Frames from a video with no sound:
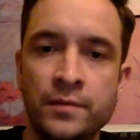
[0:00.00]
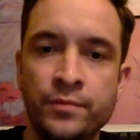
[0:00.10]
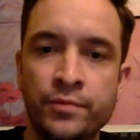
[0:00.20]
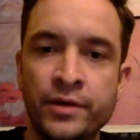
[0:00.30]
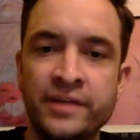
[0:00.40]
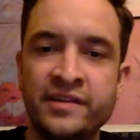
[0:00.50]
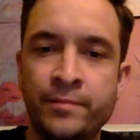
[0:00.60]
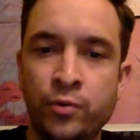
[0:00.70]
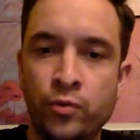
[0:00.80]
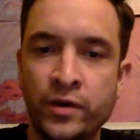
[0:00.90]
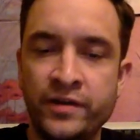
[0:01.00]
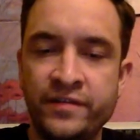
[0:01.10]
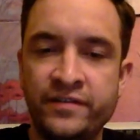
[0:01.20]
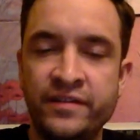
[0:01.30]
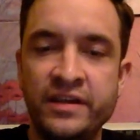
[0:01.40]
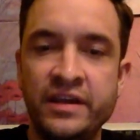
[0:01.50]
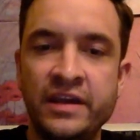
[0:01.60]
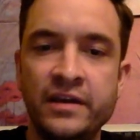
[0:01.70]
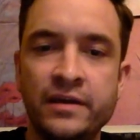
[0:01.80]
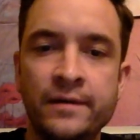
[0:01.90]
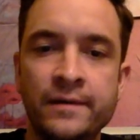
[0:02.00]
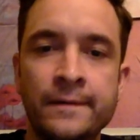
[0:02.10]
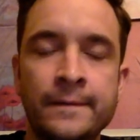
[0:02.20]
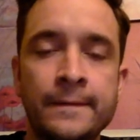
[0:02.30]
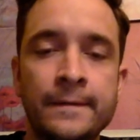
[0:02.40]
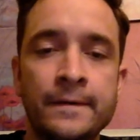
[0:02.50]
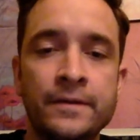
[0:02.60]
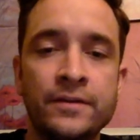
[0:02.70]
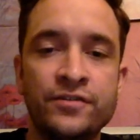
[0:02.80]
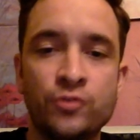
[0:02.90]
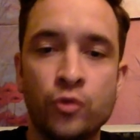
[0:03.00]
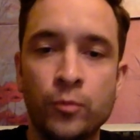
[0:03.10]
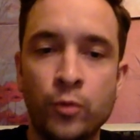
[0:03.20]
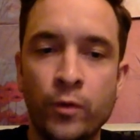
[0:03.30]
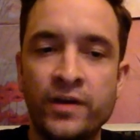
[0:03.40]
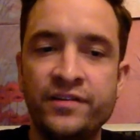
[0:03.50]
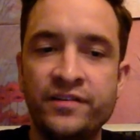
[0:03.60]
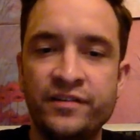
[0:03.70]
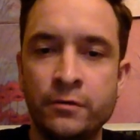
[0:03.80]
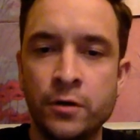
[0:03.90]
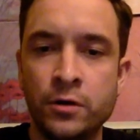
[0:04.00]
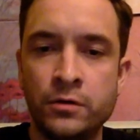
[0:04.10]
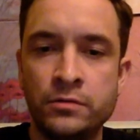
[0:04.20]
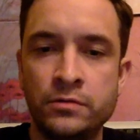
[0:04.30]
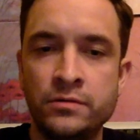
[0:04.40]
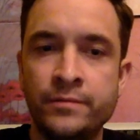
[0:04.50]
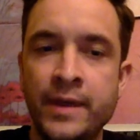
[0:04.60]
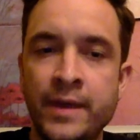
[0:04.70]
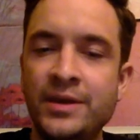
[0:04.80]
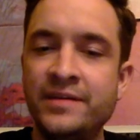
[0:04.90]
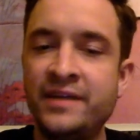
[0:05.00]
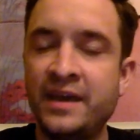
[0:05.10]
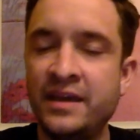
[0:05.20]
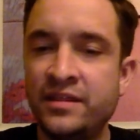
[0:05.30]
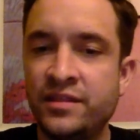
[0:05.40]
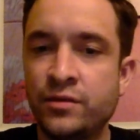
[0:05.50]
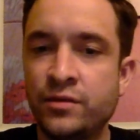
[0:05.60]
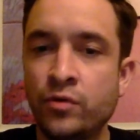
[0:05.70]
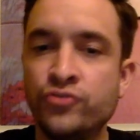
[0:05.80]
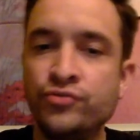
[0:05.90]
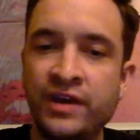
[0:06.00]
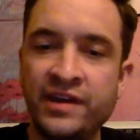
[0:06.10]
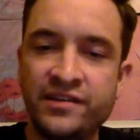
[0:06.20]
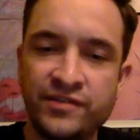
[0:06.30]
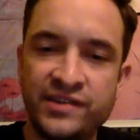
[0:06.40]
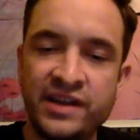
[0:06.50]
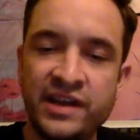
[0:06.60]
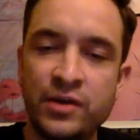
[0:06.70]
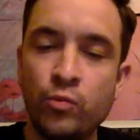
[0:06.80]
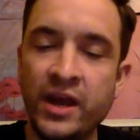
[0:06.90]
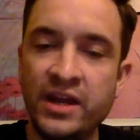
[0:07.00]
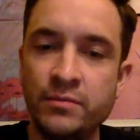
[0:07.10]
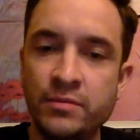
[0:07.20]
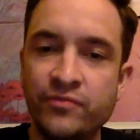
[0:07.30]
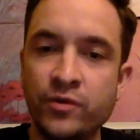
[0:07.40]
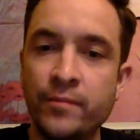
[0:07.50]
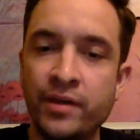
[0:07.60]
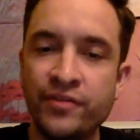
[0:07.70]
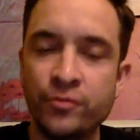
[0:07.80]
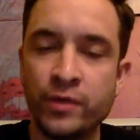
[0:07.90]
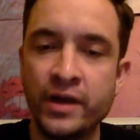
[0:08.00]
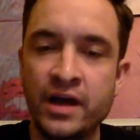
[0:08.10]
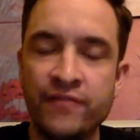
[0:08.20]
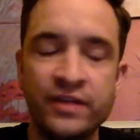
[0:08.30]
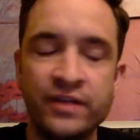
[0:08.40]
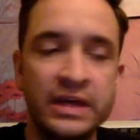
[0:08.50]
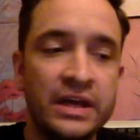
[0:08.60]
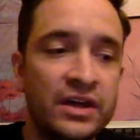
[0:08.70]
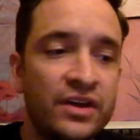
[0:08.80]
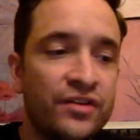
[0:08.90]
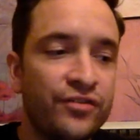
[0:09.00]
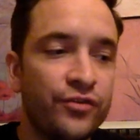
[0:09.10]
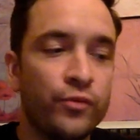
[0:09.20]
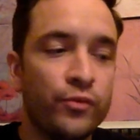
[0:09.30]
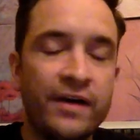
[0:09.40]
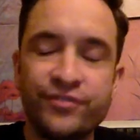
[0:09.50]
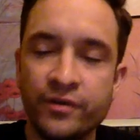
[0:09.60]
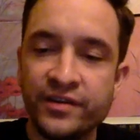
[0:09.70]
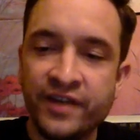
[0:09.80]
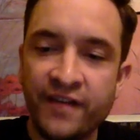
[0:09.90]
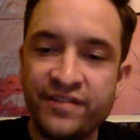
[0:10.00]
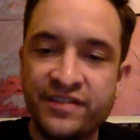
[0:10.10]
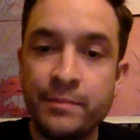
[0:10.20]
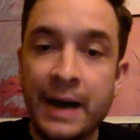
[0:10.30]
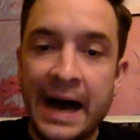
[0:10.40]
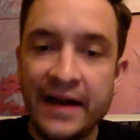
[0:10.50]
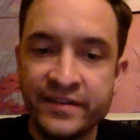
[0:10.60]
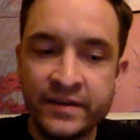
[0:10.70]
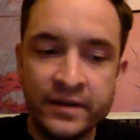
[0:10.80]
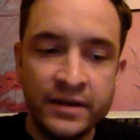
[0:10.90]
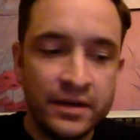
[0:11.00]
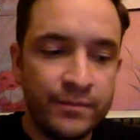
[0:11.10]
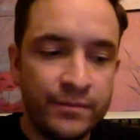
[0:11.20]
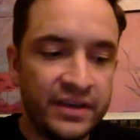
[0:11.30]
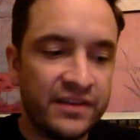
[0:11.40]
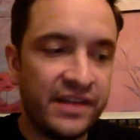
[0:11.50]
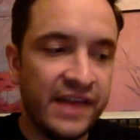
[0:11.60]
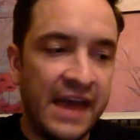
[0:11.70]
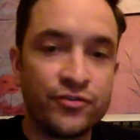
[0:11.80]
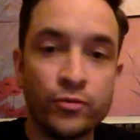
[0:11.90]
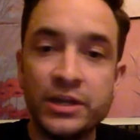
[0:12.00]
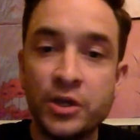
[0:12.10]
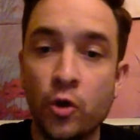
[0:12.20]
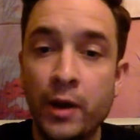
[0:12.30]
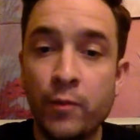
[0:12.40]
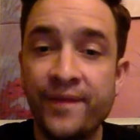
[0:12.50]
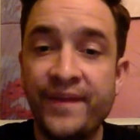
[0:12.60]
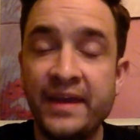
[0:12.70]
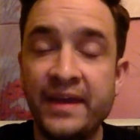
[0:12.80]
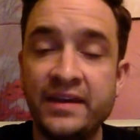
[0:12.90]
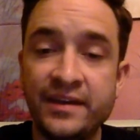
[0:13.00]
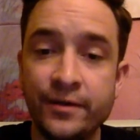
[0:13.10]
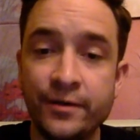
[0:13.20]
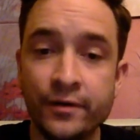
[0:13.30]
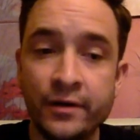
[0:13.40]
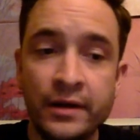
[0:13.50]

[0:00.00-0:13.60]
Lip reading: Briggs had a point. The scoreboard went to zero, maybe a tenth or 0.2 of a second waited before the buzzer went off. So the refs are in a tough spot because they have to really go by what they hear.